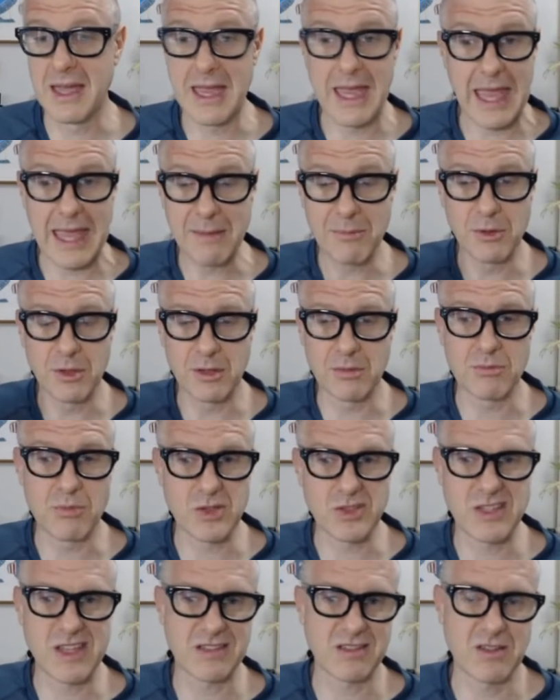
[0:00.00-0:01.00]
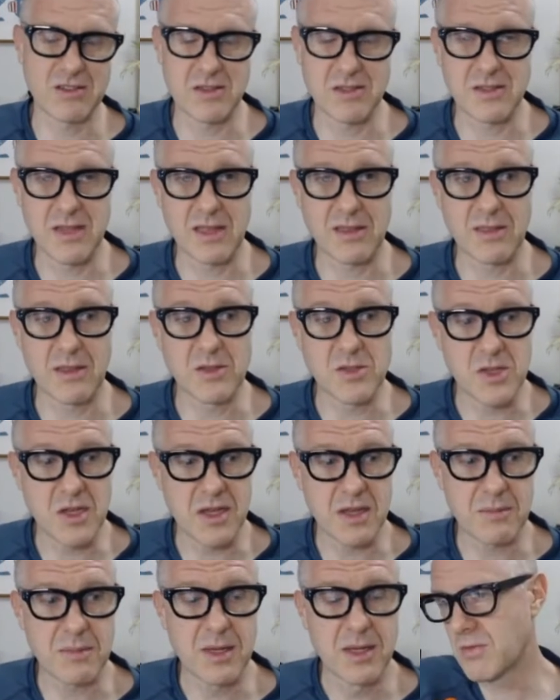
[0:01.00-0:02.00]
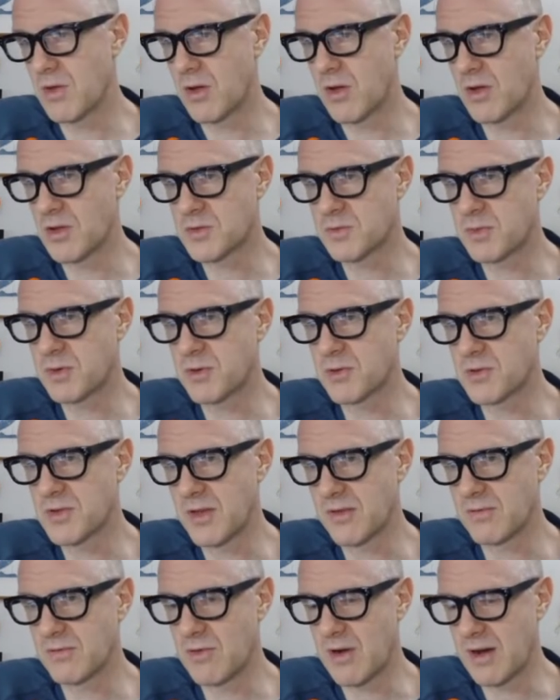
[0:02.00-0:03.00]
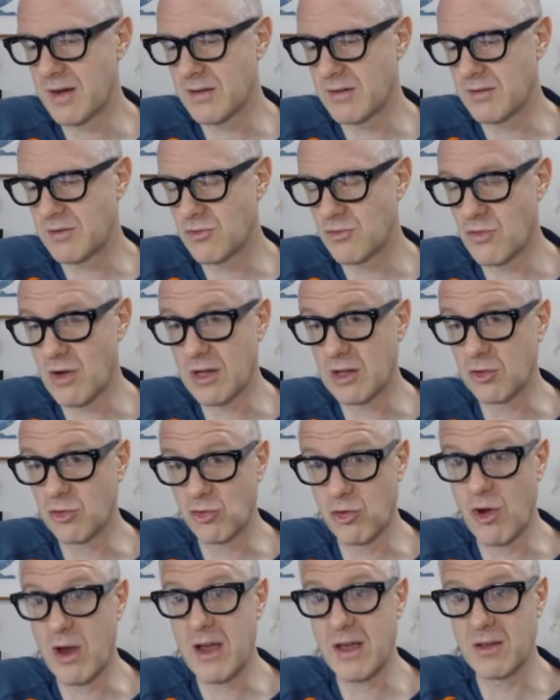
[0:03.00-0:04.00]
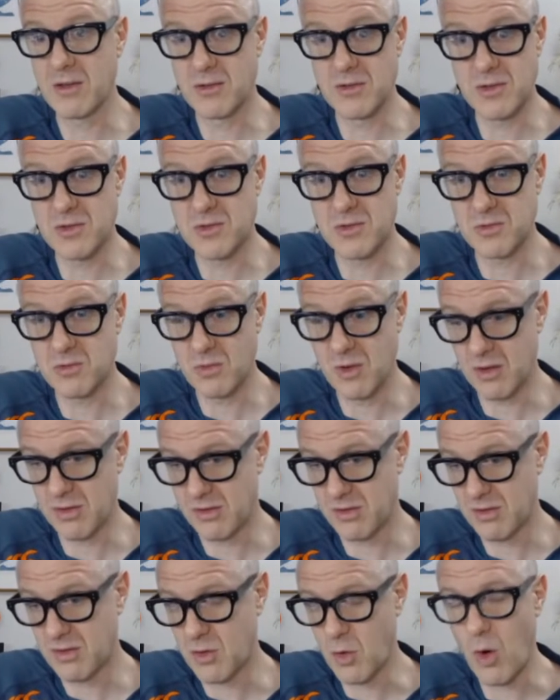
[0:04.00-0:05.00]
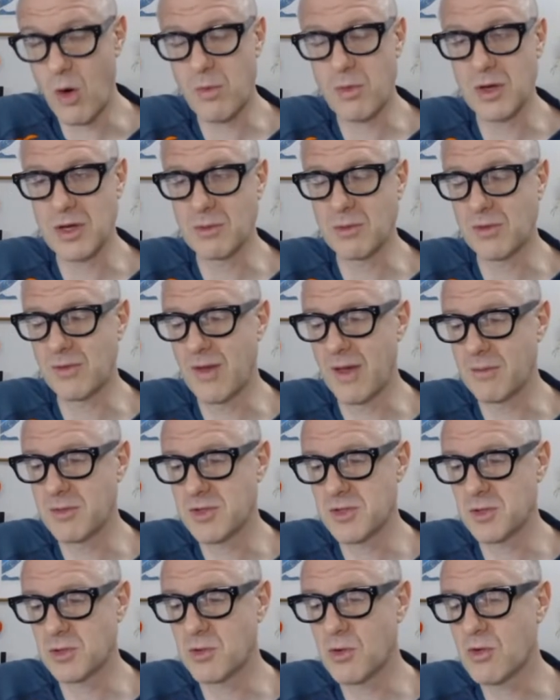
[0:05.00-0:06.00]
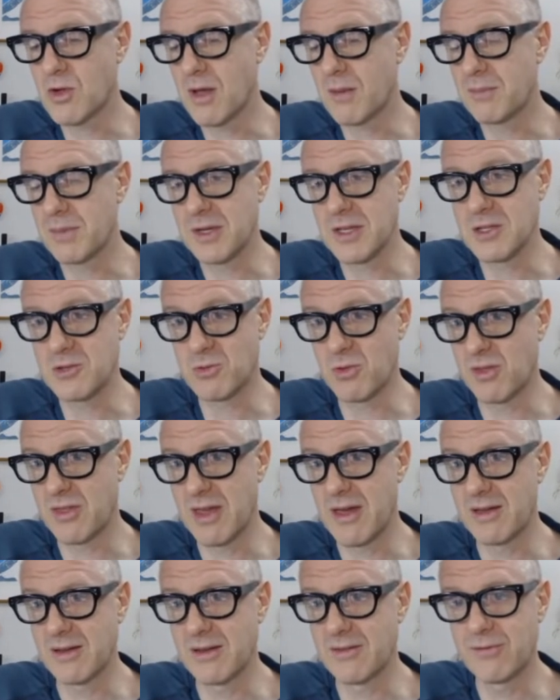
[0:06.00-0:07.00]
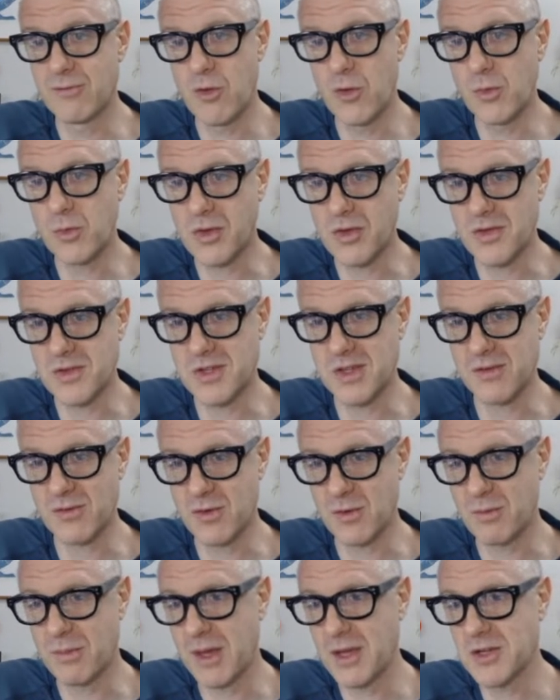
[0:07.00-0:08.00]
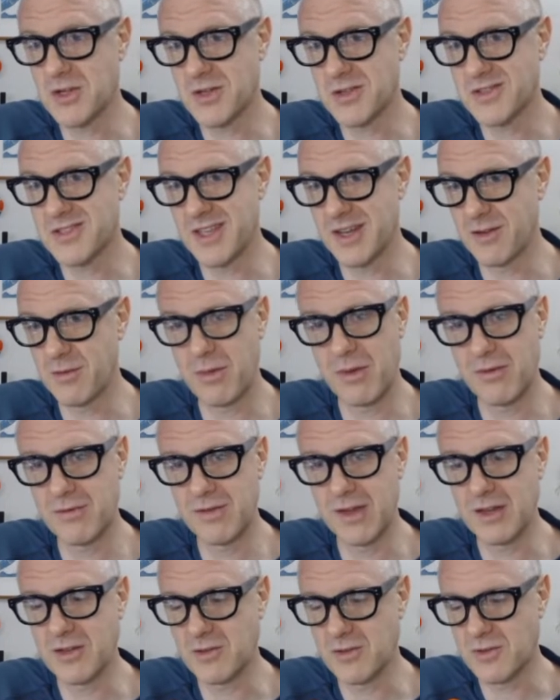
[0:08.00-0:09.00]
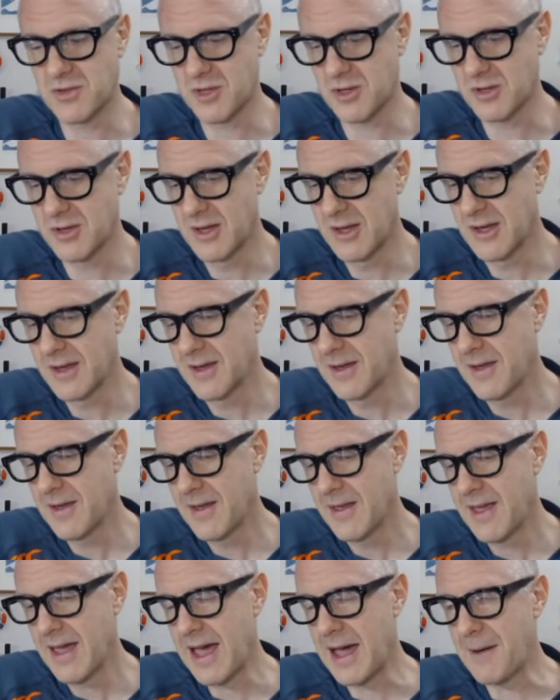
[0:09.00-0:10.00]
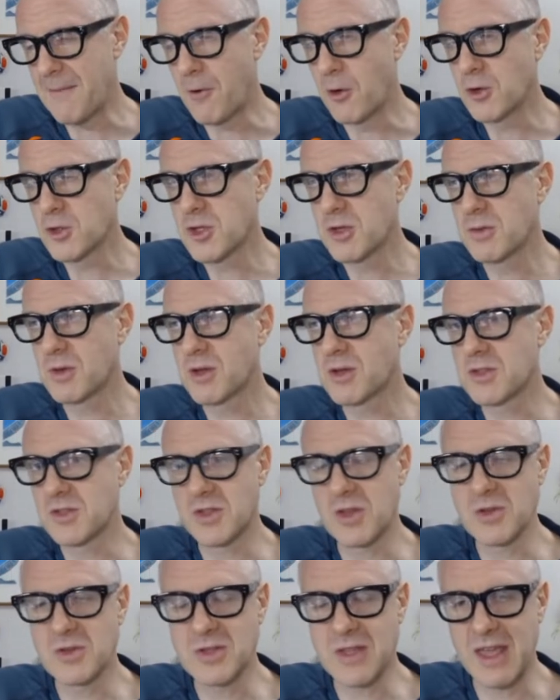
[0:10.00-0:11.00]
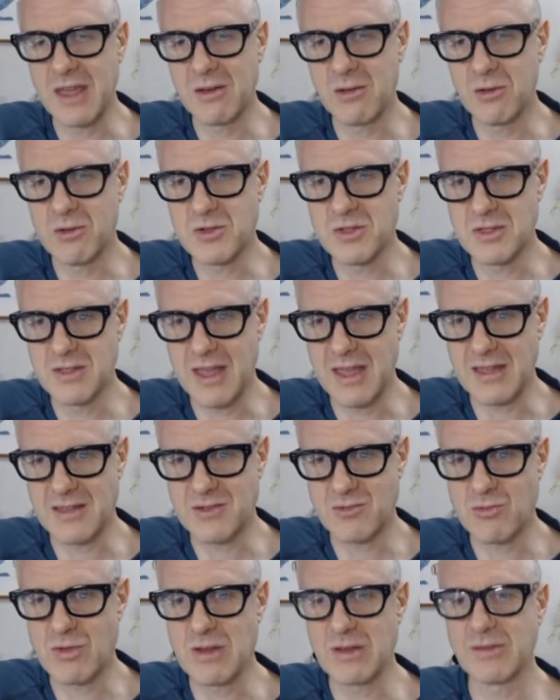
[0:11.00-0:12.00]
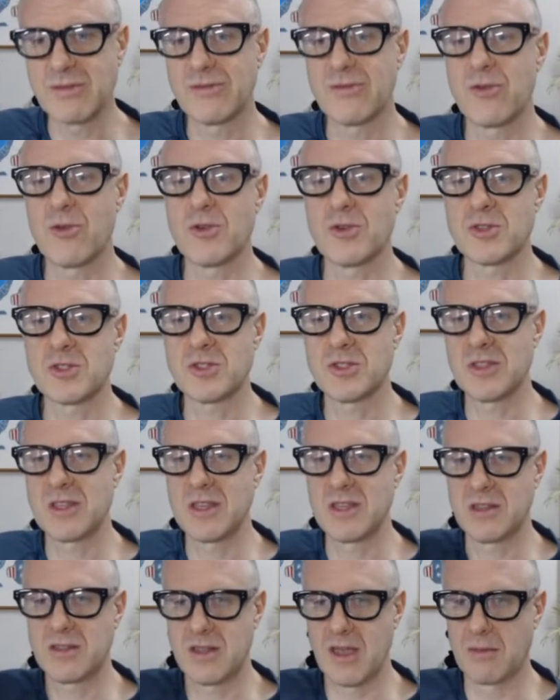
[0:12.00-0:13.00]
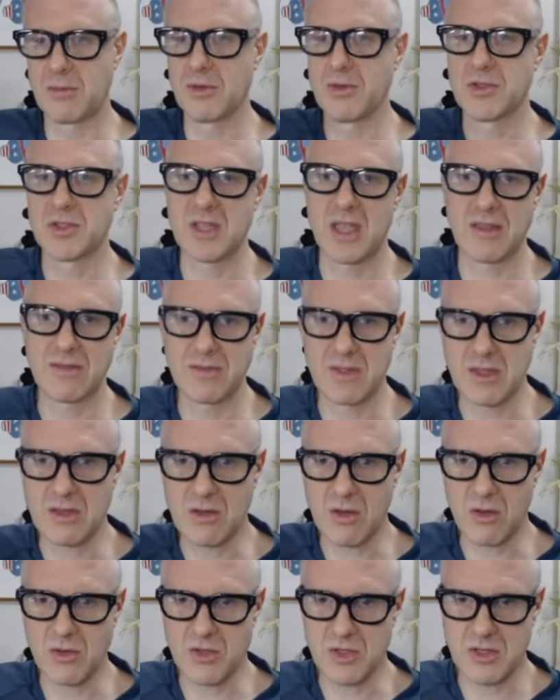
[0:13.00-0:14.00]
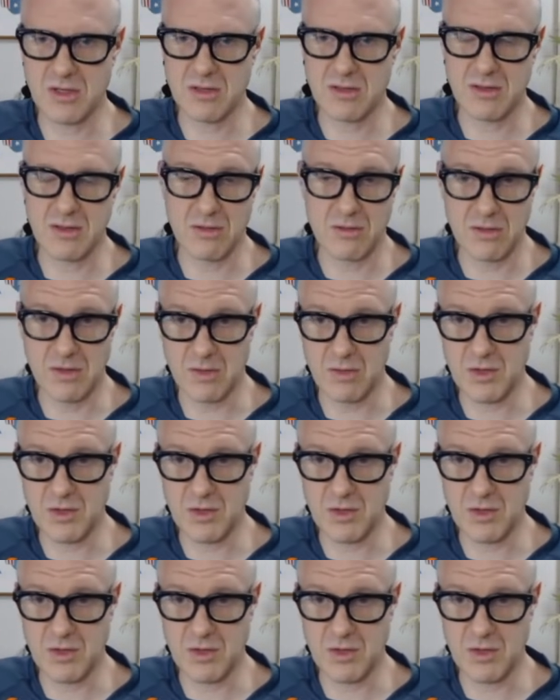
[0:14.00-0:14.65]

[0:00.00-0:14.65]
able and protected to take their time, hospitals have run drug trials with cooperating with pharmaceutical companies without informed consent from patients that have been fatal. So also because of those scandals, that's reinforced the double safety culture, the